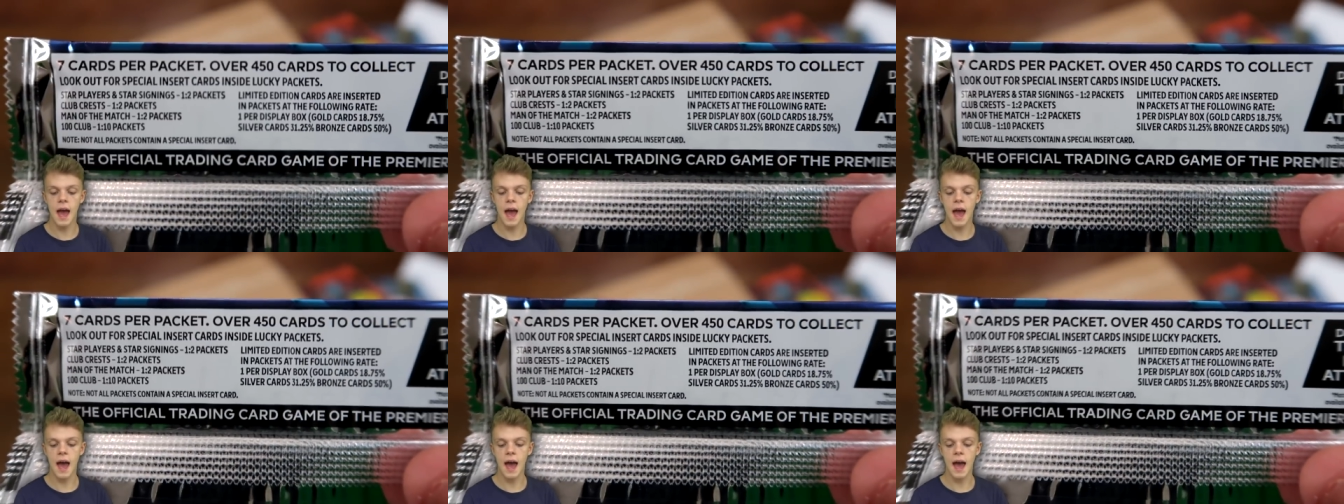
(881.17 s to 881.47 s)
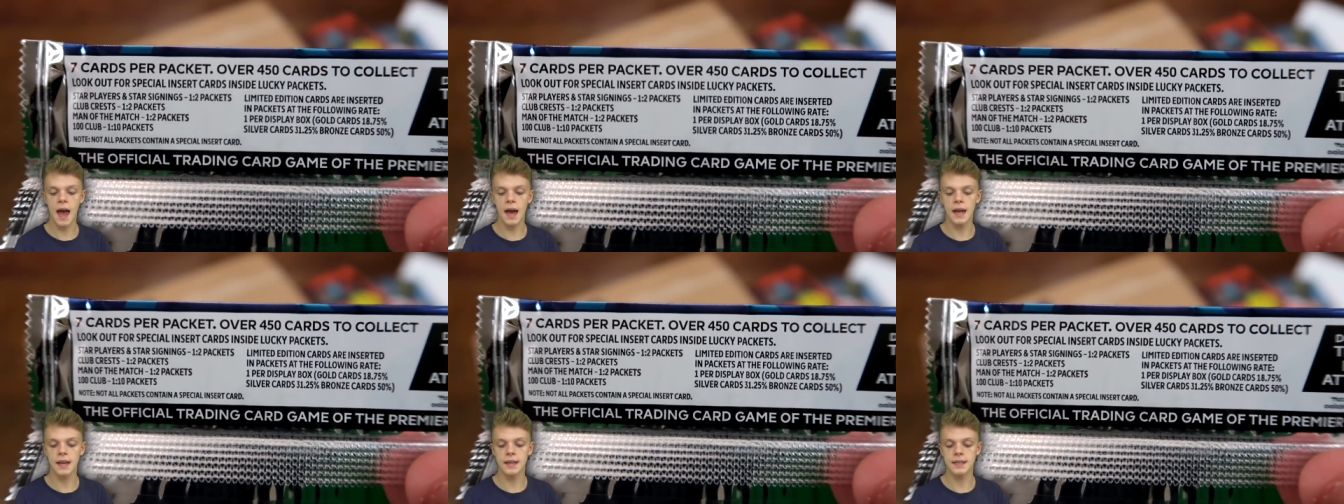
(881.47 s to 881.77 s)

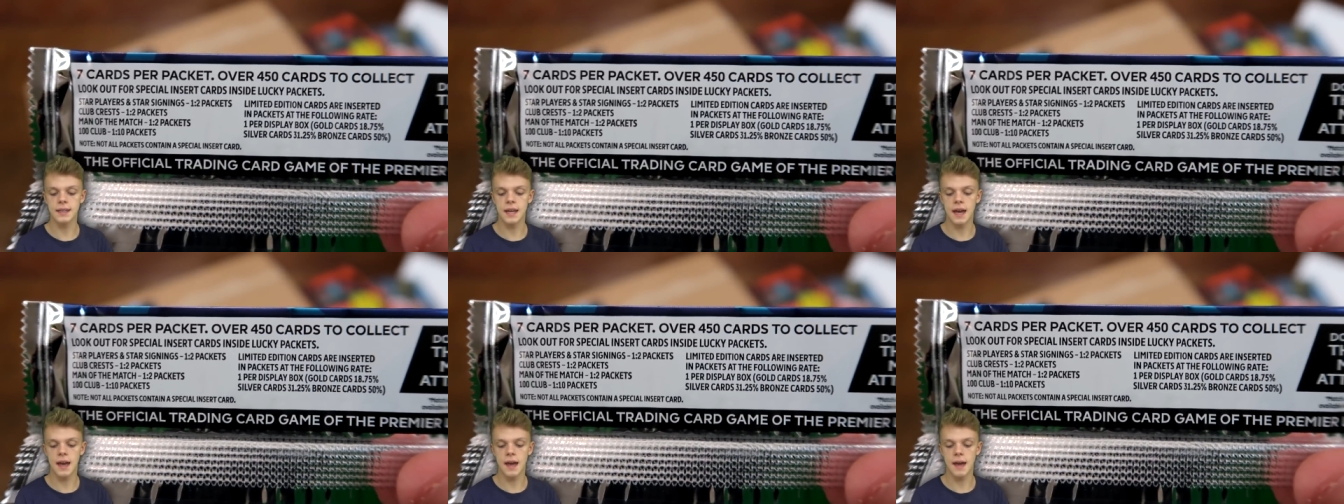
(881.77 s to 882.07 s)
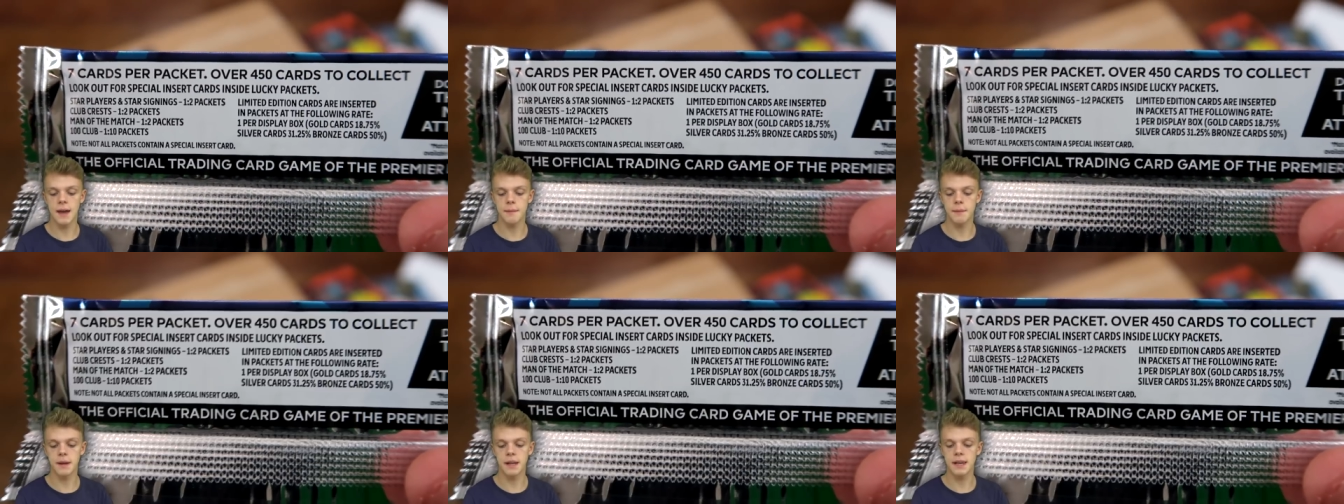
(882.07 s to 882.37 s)
And
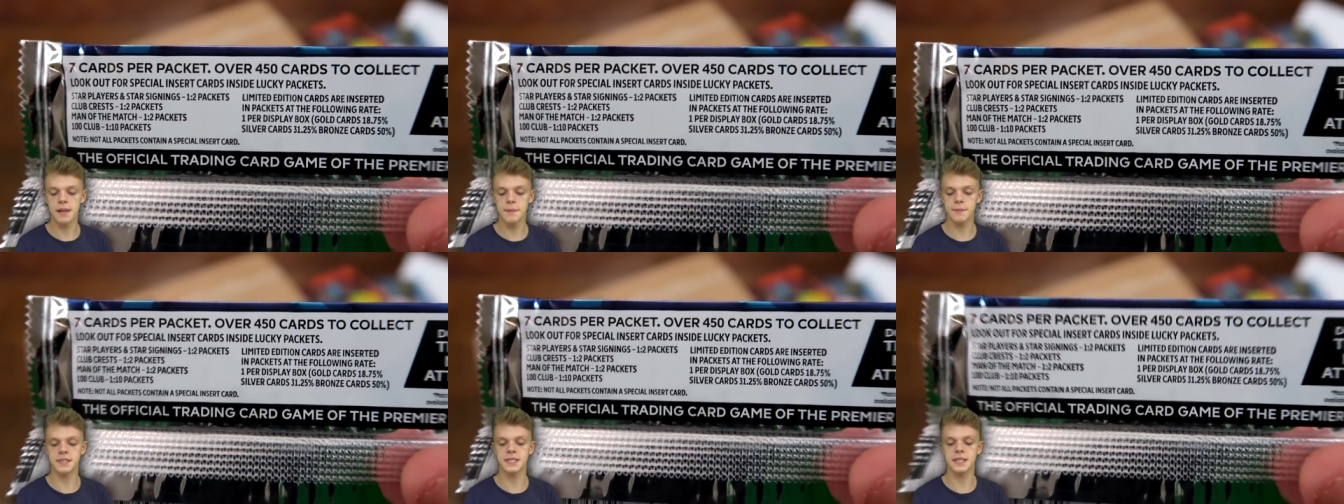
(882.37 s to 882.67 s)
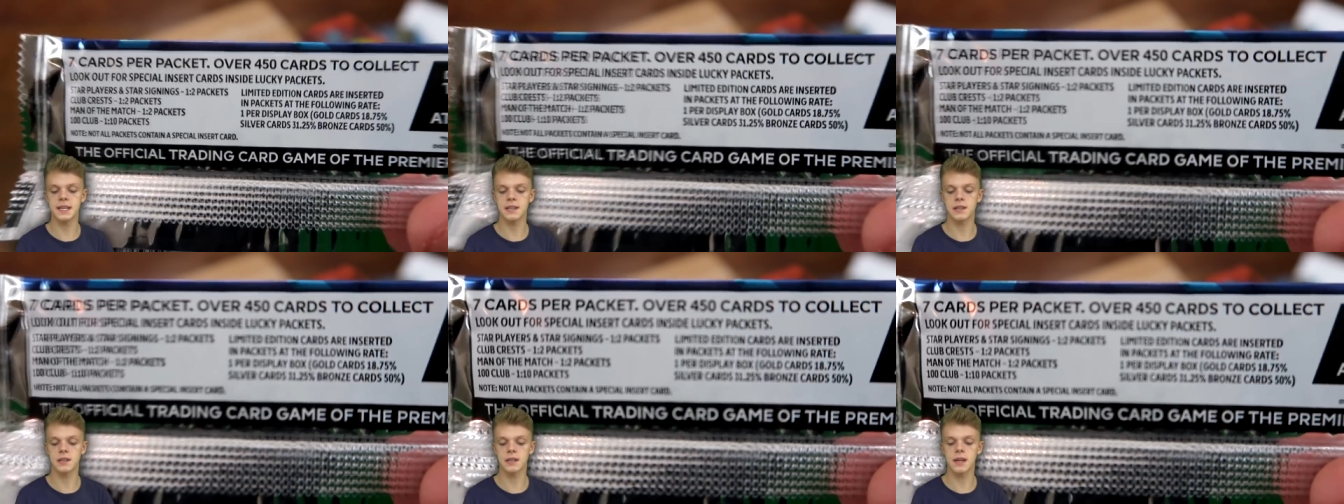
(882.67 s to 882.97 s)
um, limited
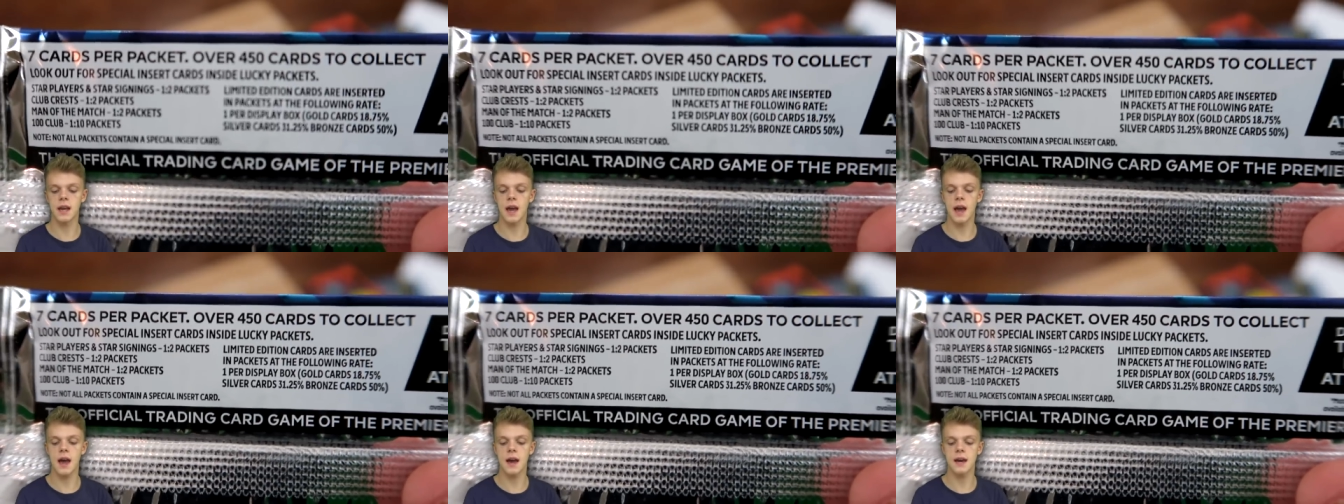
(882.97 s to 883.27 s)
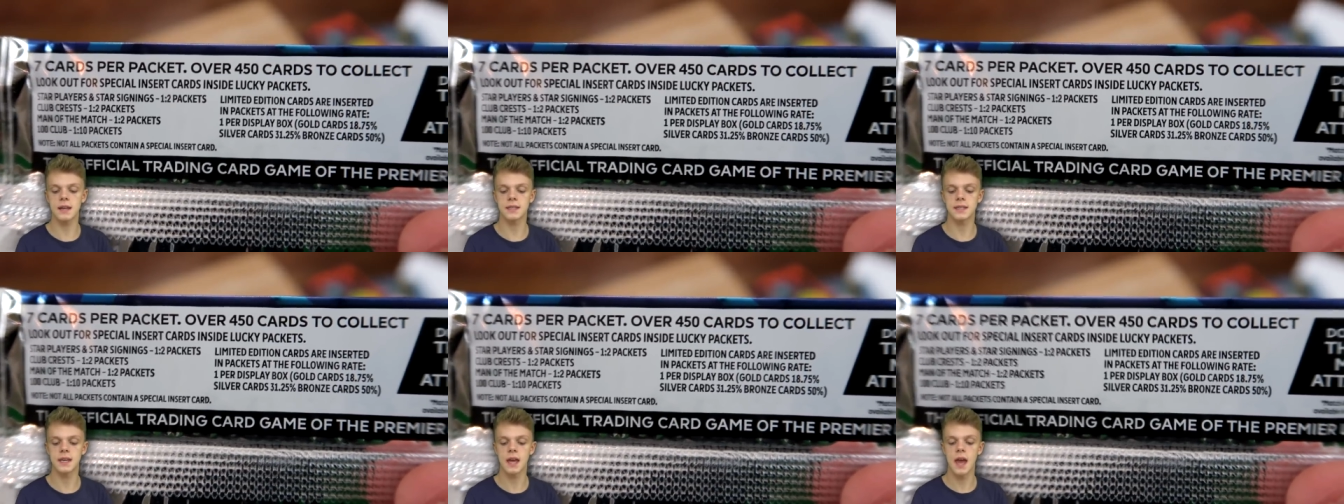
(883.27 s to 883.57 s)
edition
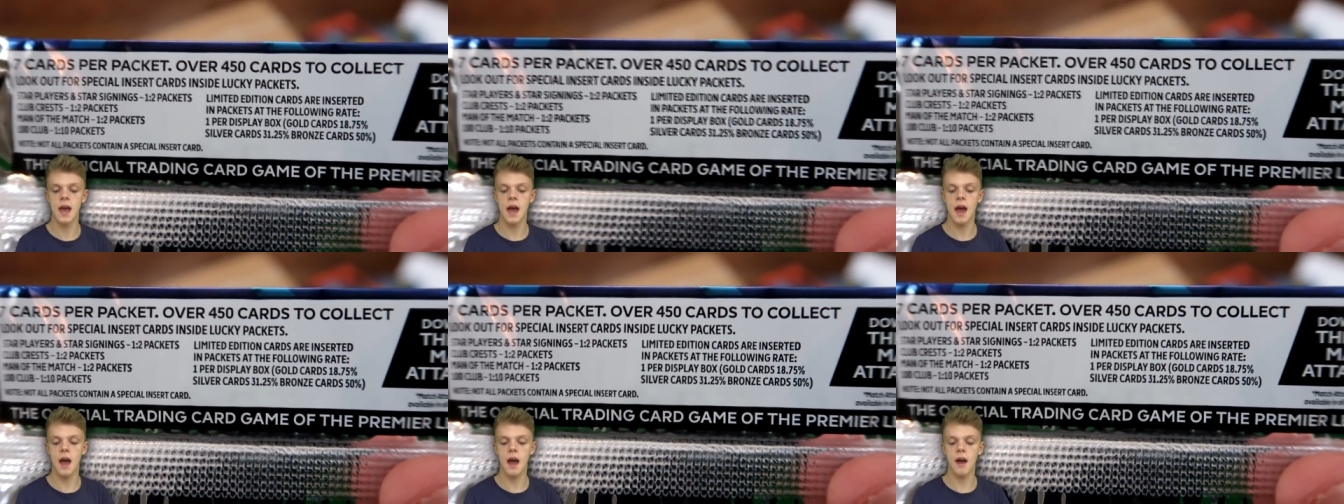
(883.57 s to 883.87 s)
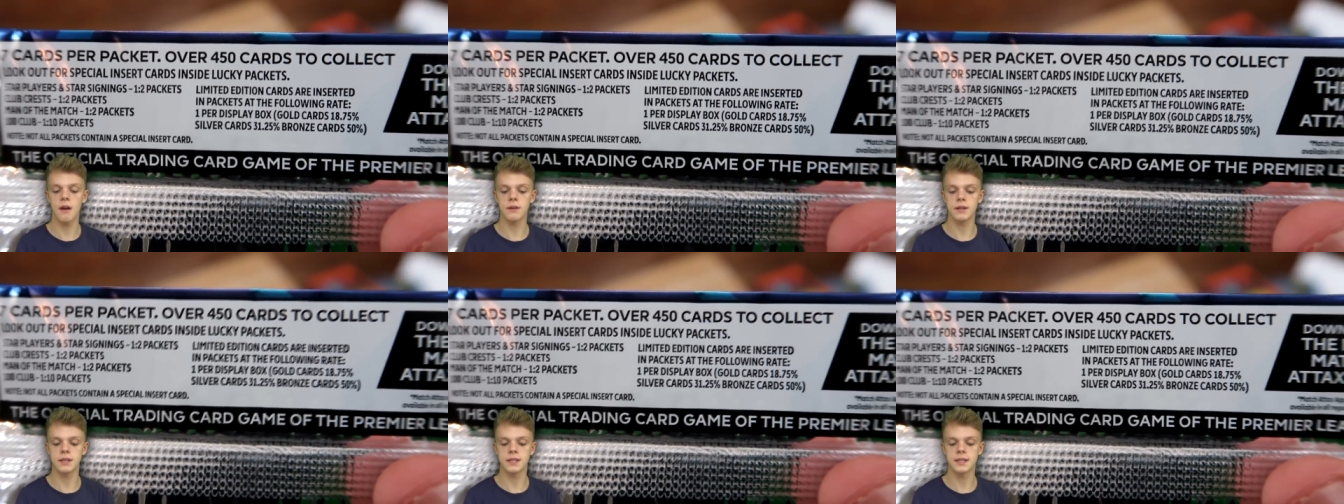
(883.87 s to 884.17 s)
cards
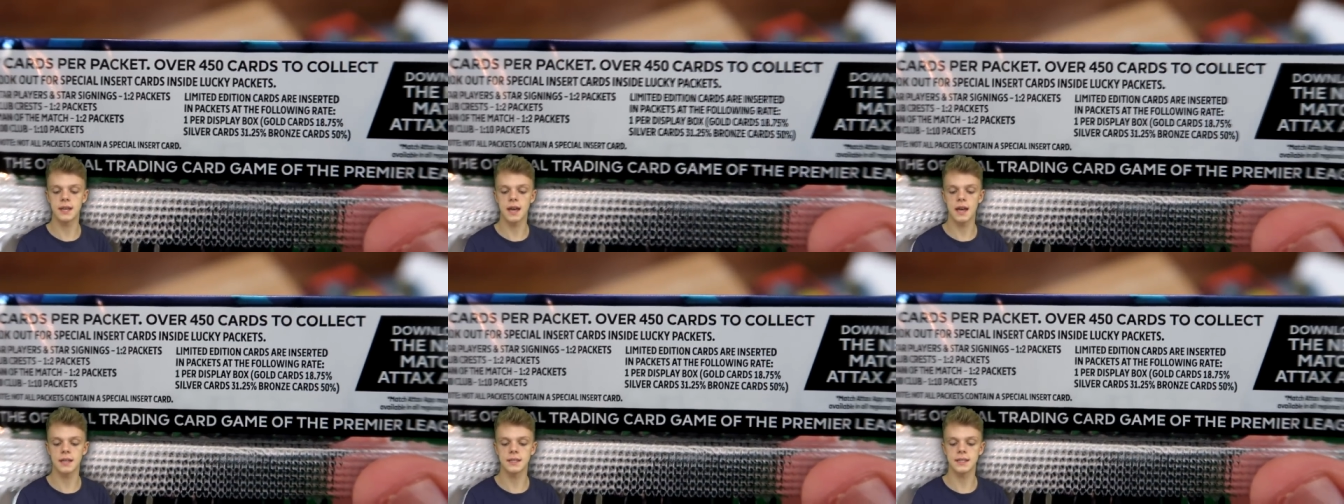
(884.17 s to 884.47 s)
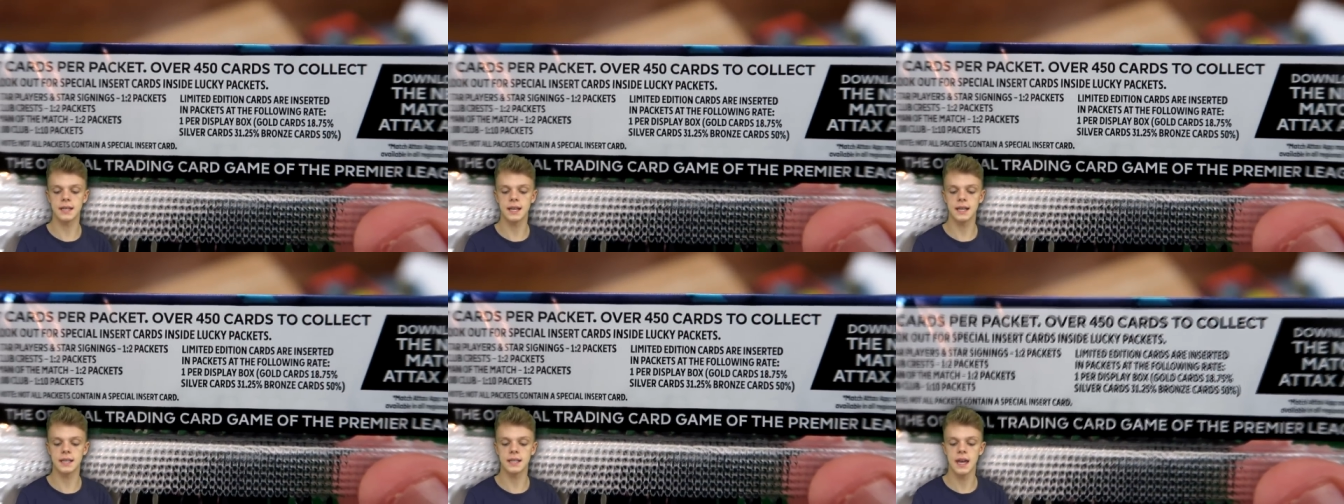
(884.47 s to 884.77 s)
are
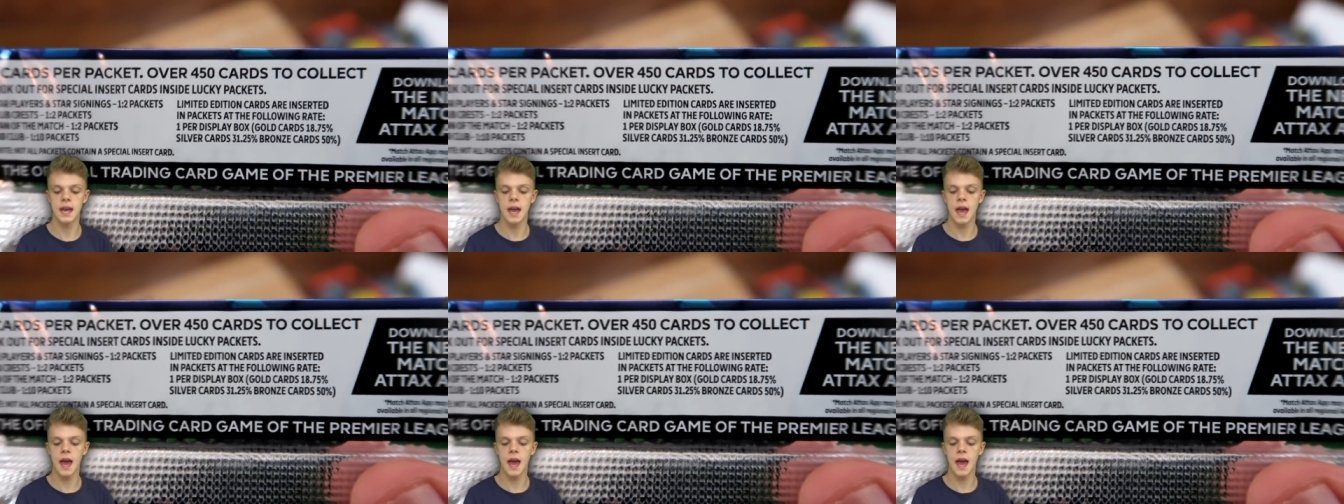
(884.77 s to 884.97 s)
inserted.